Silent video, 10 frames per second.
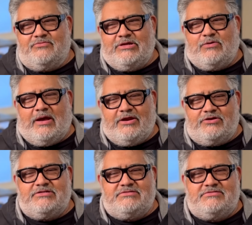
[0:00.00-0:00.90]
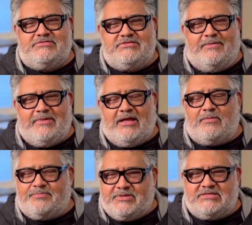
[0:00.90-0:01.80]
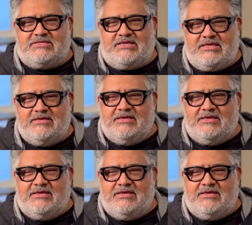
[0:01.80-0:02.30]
required some help because he